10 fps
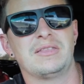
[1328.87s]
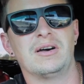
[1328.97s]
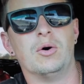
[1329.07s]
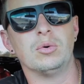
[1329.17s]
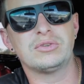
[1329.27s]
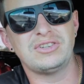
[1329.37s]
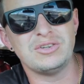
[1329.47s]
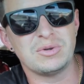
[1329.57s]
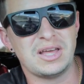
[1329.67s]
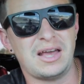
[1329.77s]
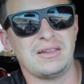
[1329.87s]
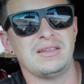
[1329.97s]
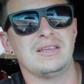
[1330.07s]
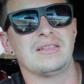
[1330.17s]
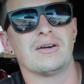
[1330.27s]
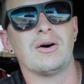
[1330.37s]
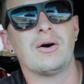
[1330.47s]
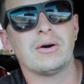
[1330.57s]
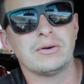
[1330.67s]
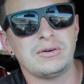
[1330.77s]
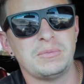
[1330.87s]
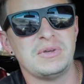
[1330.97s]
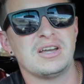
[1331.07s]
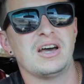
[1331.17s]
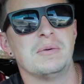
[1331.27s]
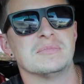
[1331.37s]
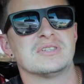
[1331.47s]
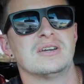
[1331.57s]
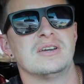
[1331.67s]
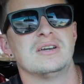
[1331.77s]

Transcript: the older you get, the harder it becomes